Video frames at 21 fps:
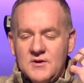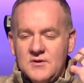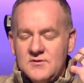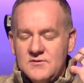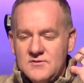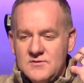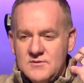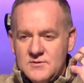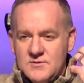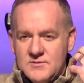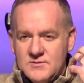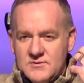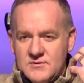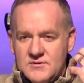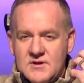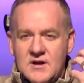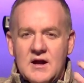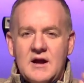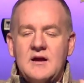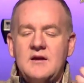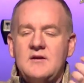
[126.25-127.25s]
to
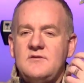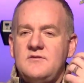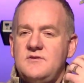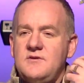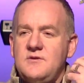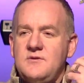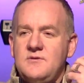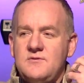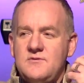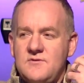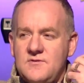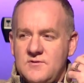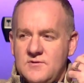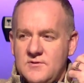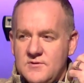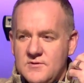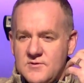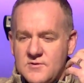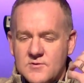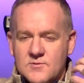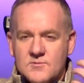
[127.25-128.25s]
guide you, to
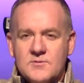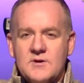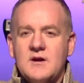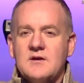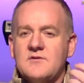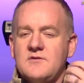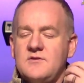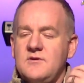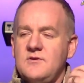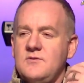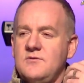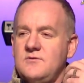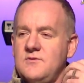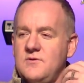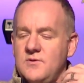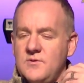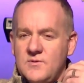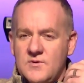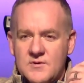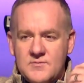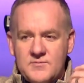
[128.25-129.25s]
correct you,
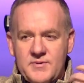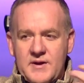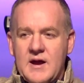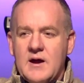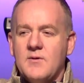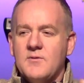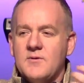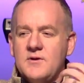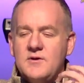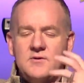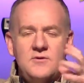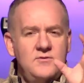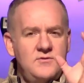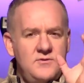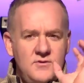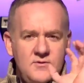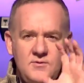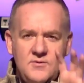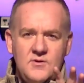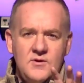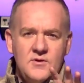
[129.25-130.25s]
to empower you, to, to
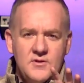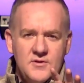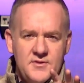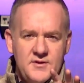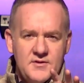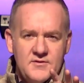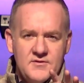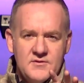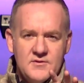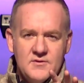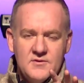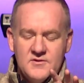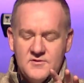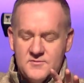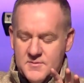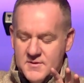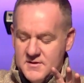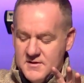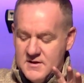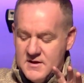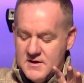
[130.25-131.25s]
do all the things that the Holy
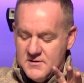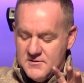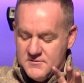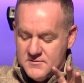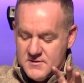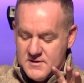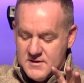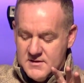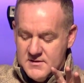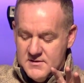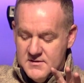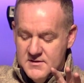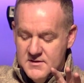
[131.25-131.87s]
Spirit does, right?